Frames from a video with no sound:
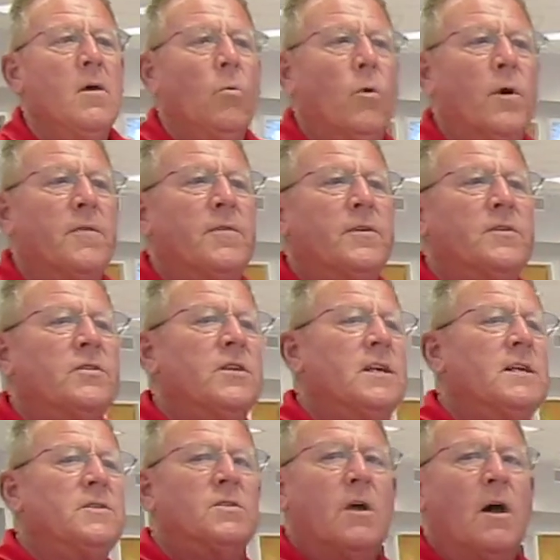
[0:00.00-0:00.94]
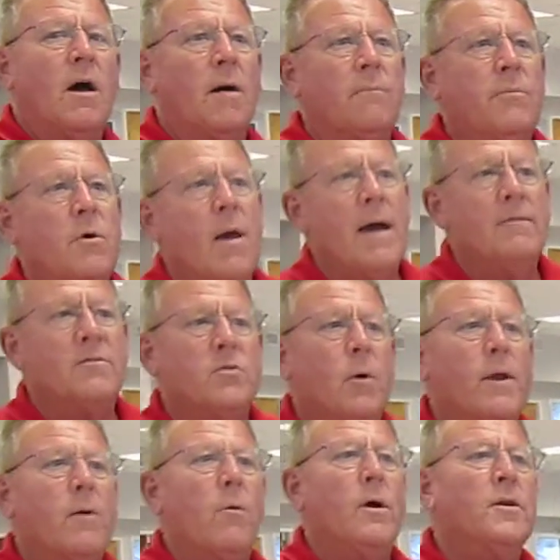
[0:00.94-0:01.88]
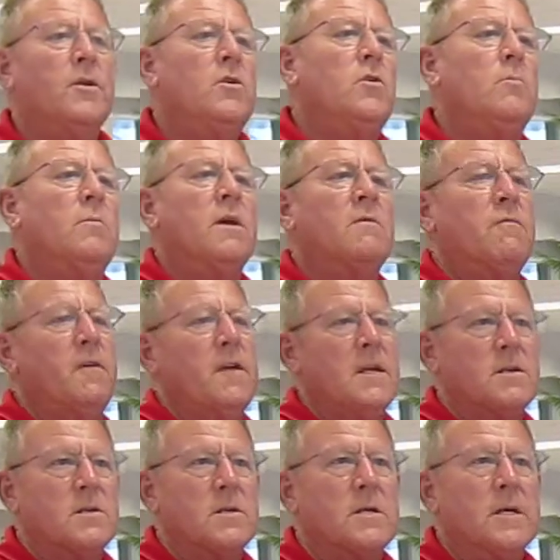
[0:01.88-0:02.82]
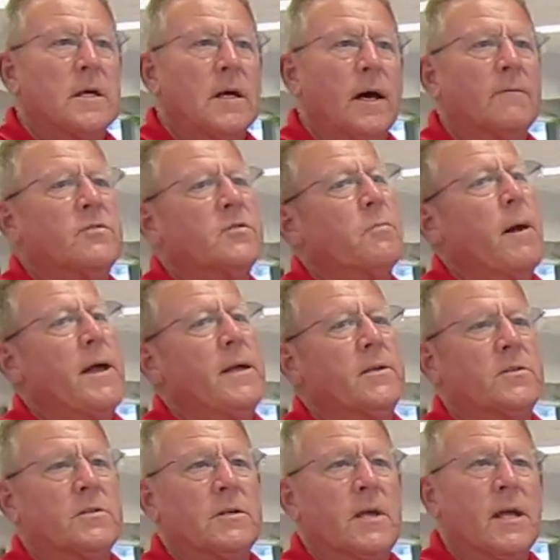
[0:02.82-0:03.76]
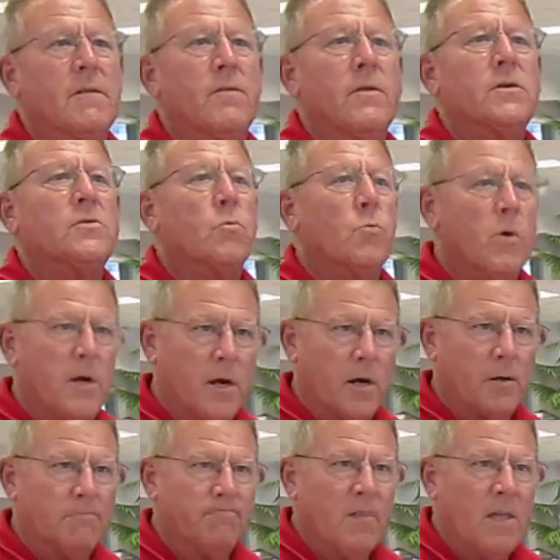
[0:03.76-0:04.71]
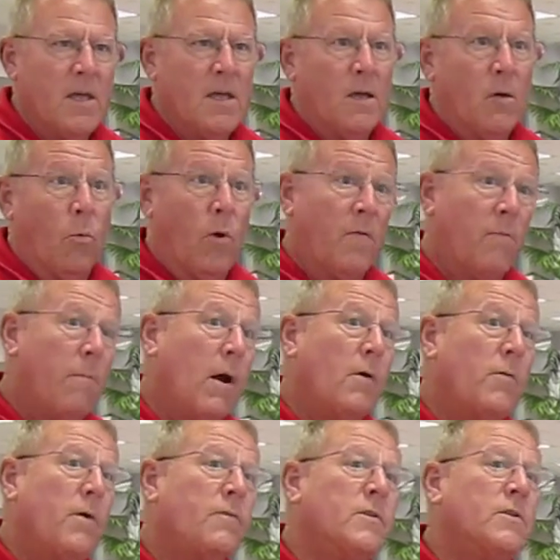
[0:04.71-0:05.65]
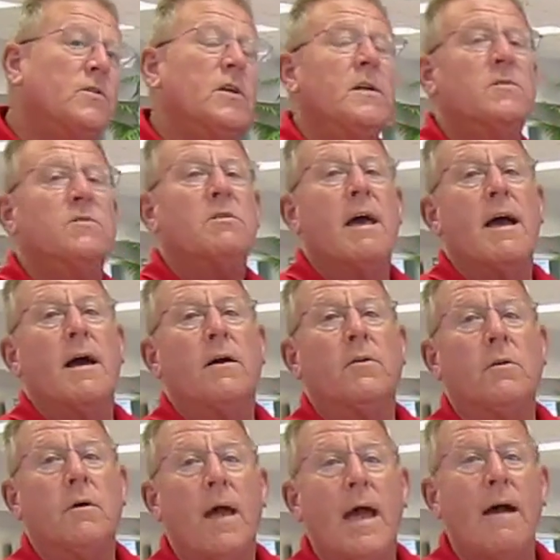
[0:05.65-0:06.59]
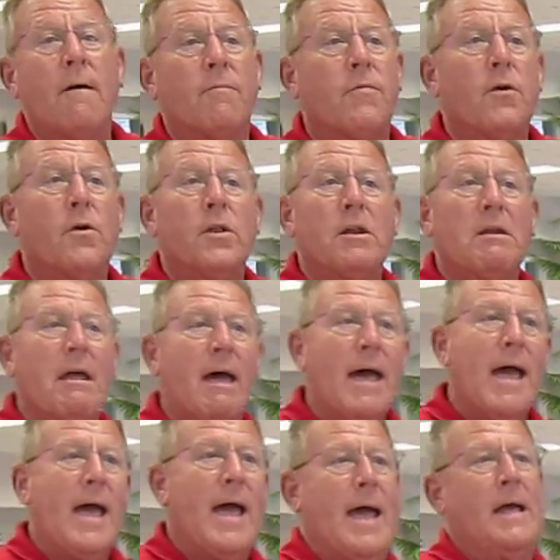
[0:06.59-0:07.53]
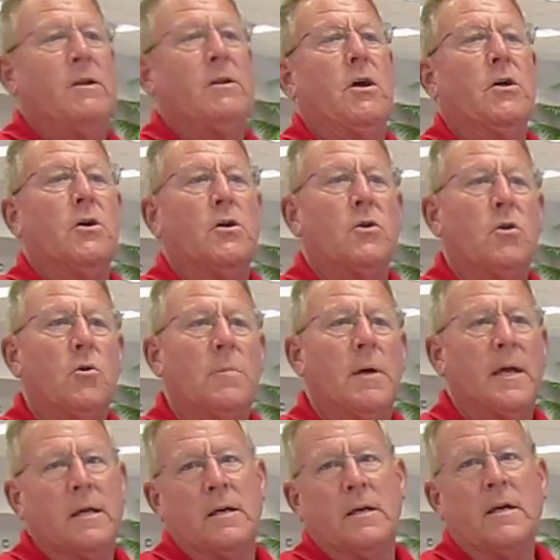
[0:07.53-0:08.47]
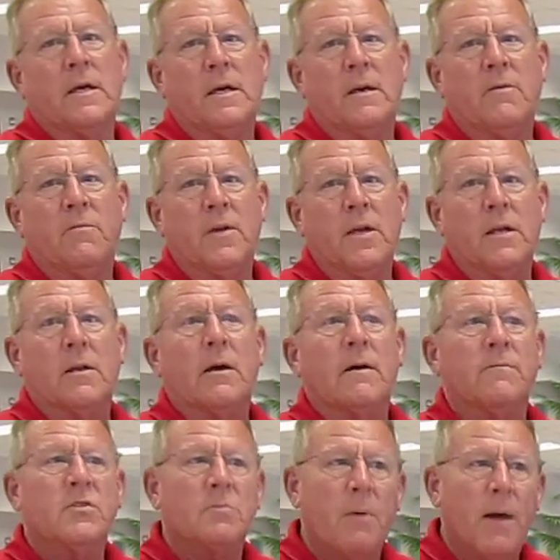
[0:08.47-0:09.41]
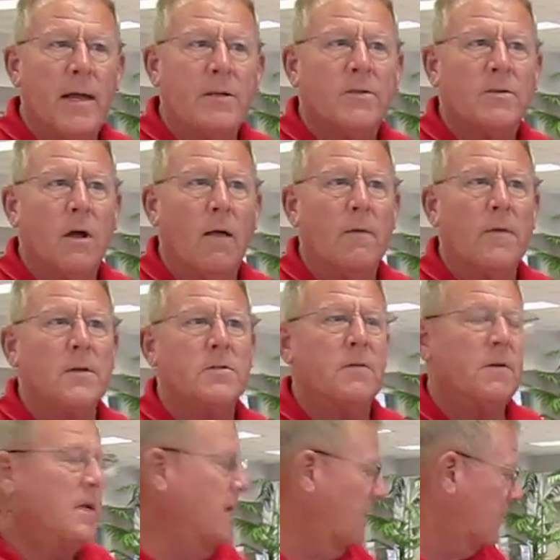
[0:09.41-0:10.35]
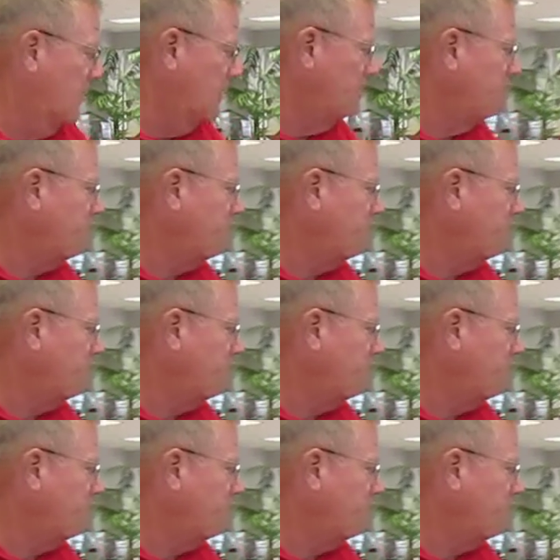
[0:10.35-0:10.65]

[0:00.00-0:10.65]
With the seats up, you have 21 cubic feet of space in this rear. With both of the seats down, you have 39 cubic feet of space on this vehicle.